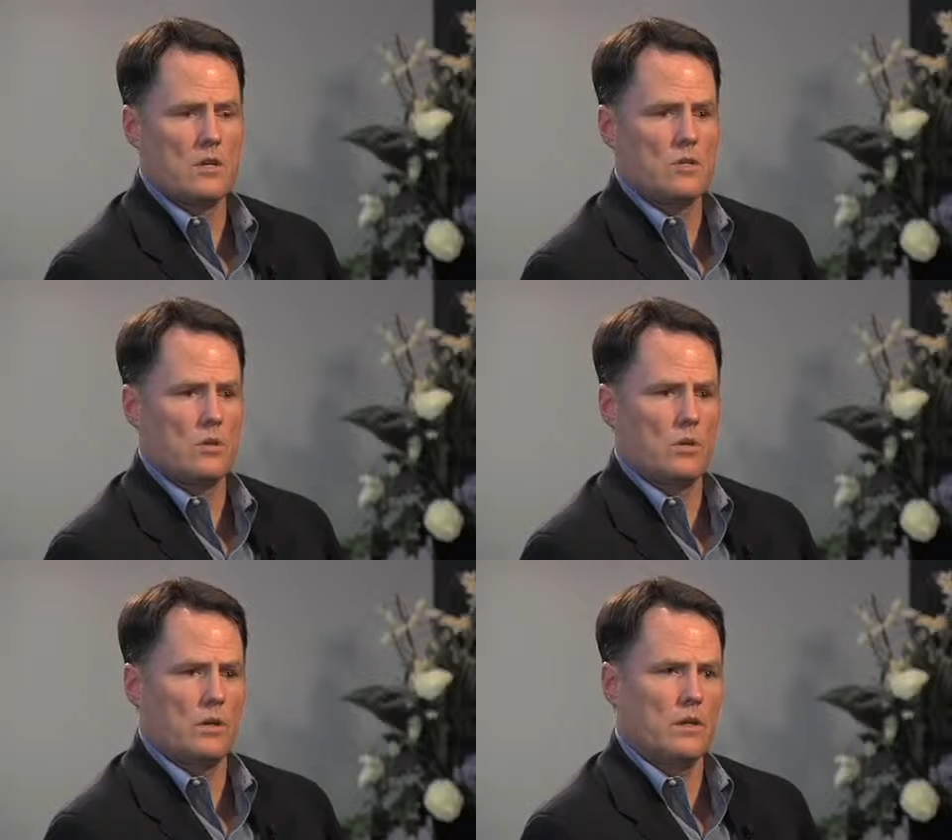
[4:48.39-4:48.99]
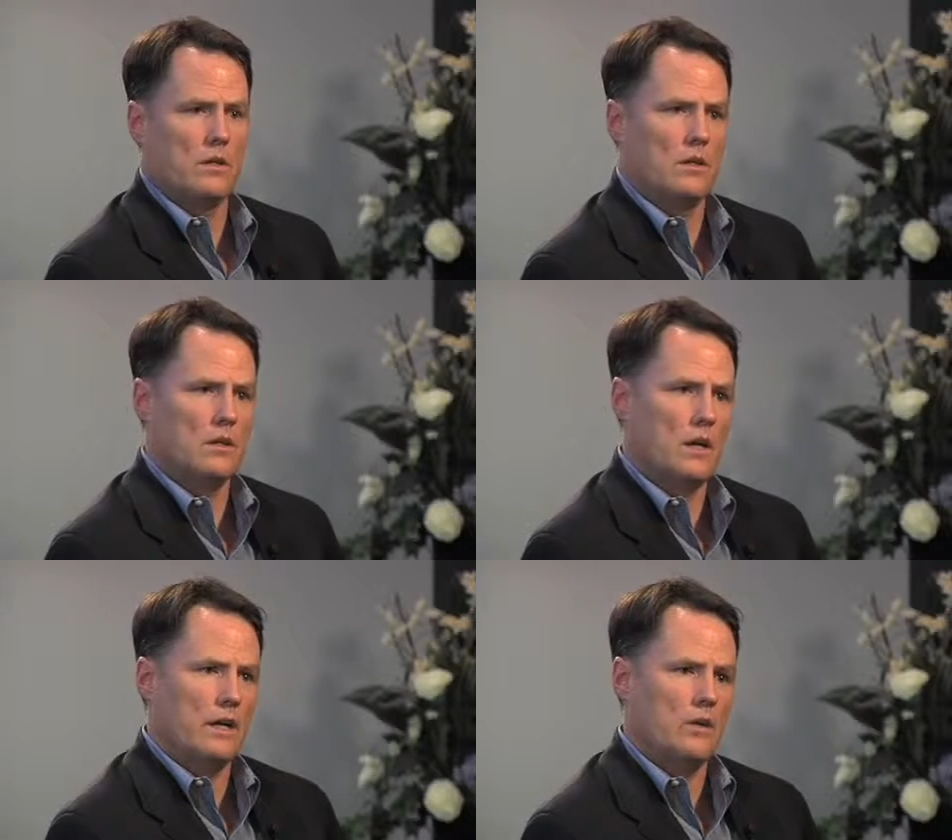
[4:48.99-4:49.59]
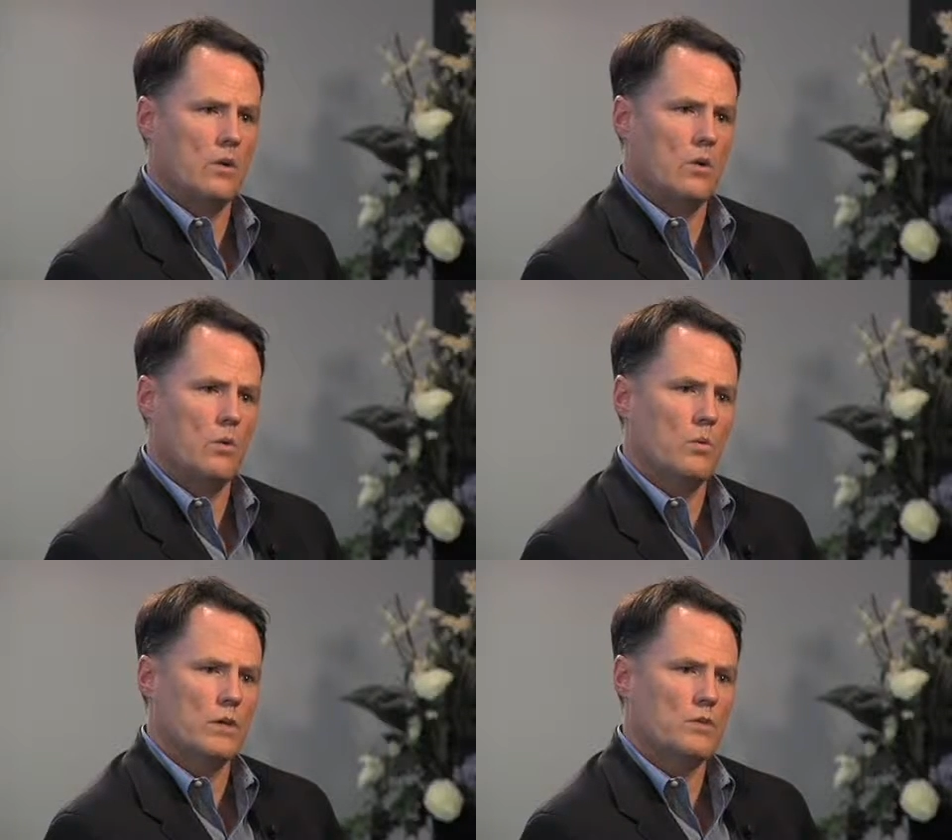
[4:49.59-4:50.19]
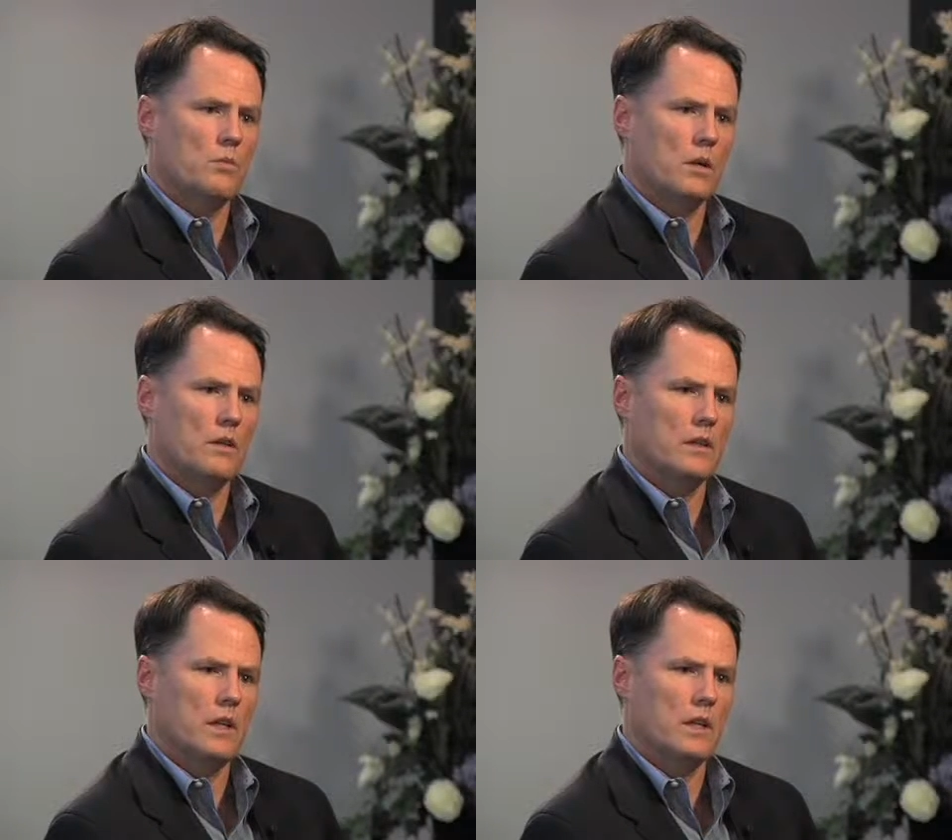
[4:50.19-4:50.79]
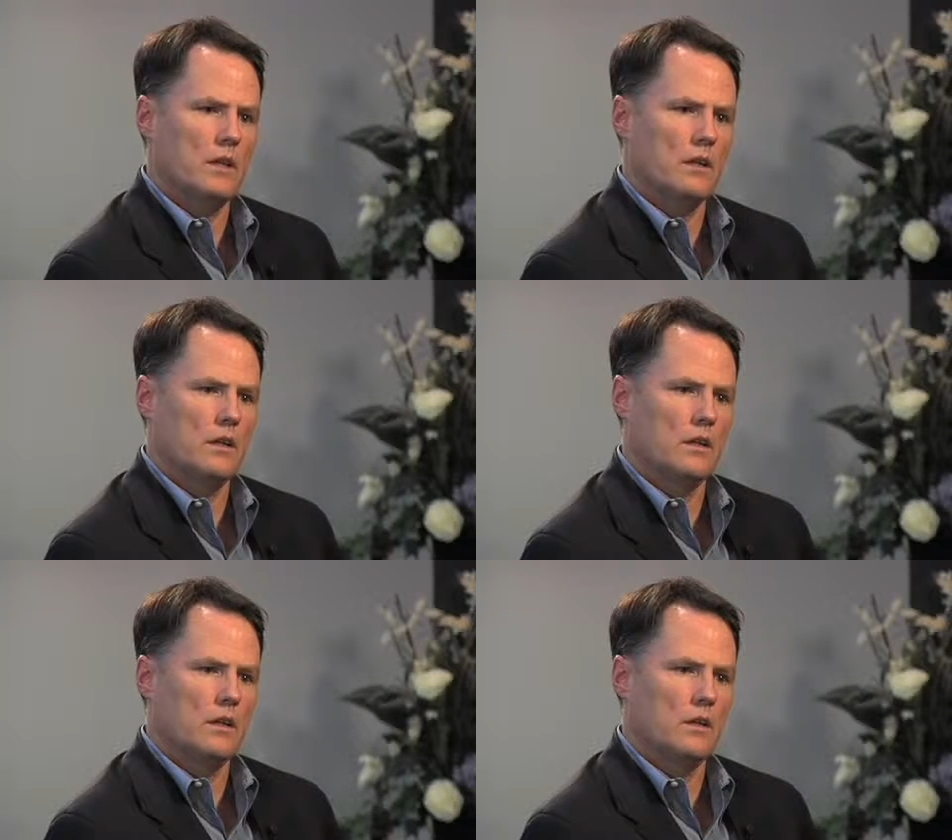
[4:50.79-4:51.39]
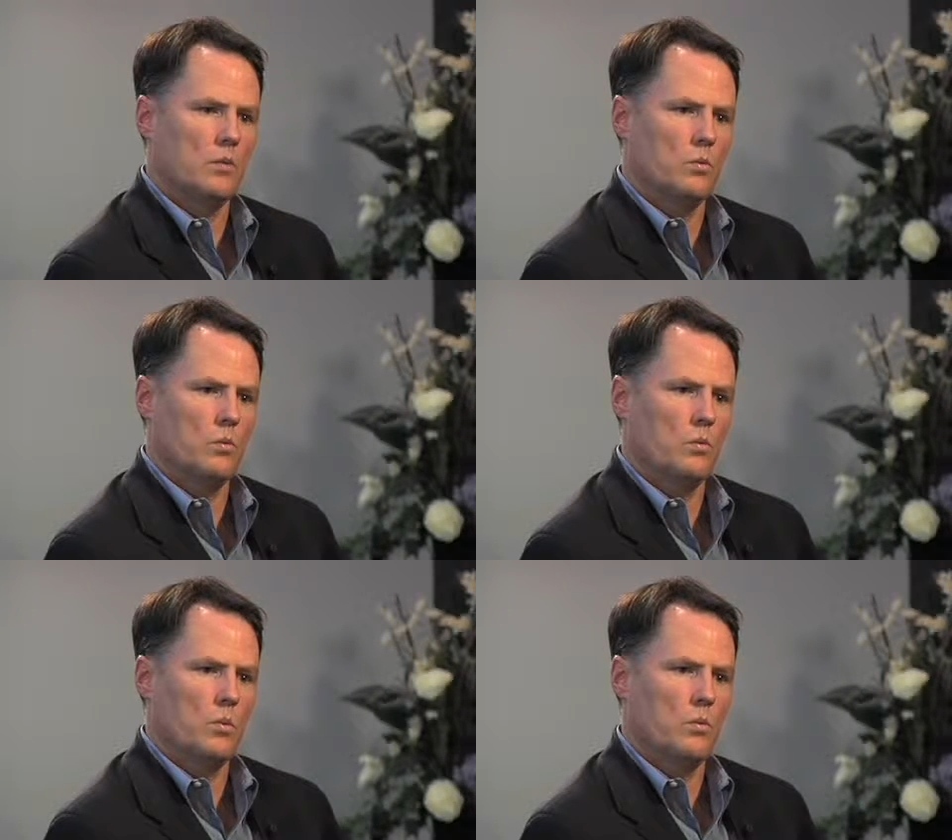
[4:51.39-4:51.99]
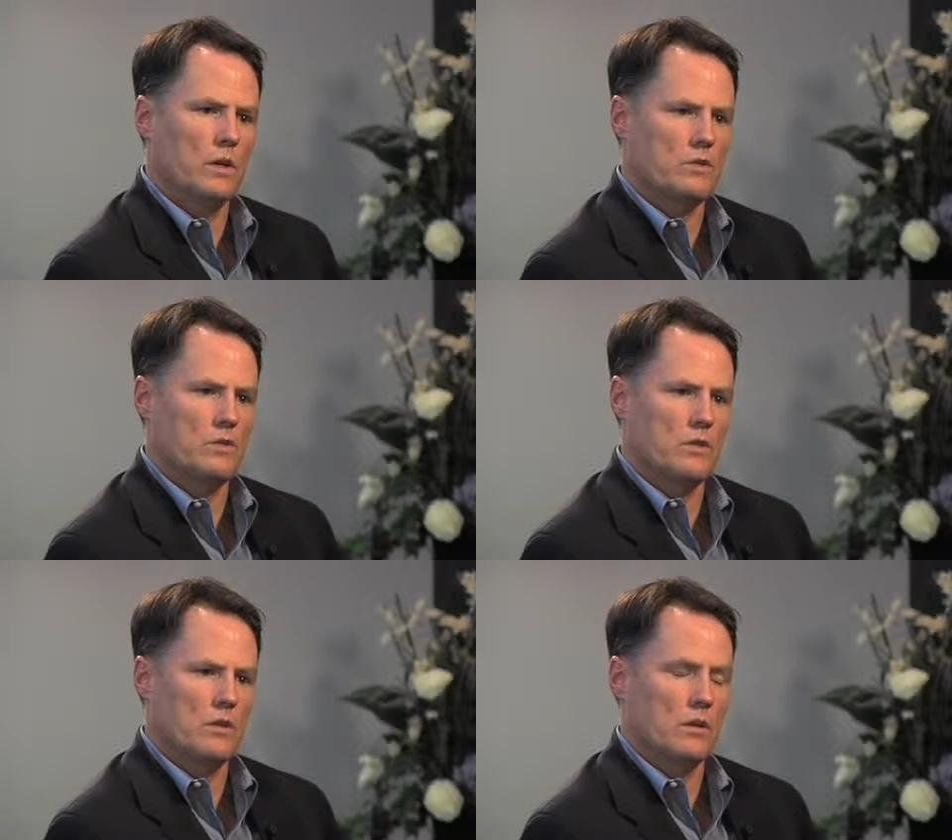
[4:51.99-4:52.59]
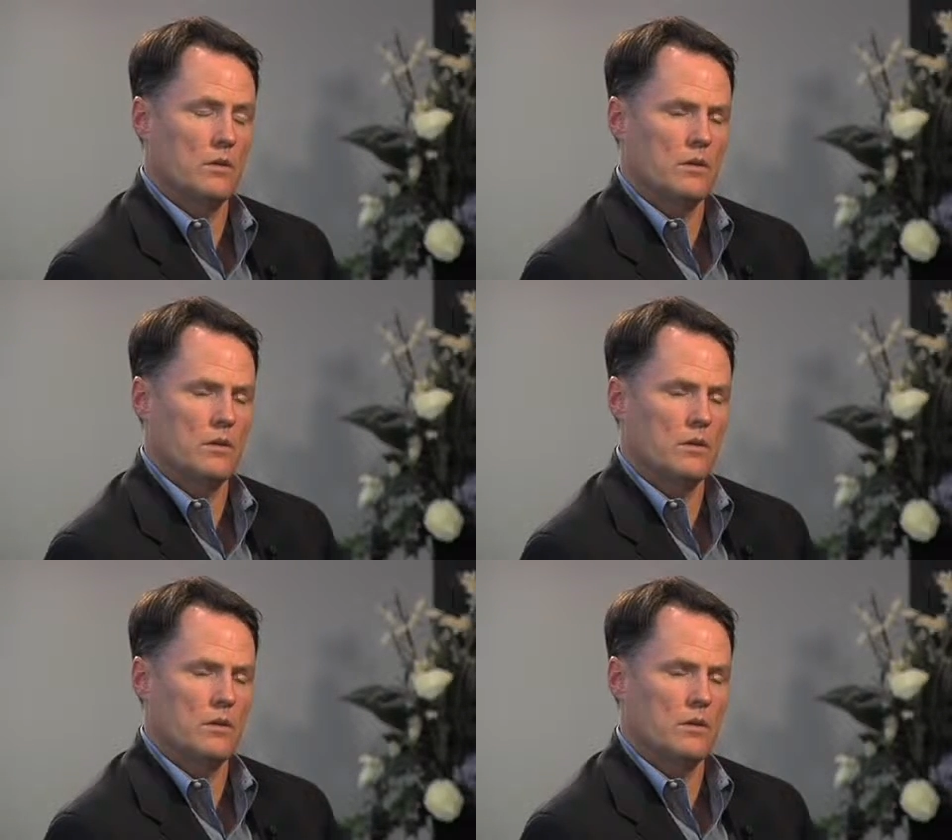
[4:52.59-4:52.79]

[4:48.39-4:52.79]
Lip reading: So in Idaho, western Montana, and western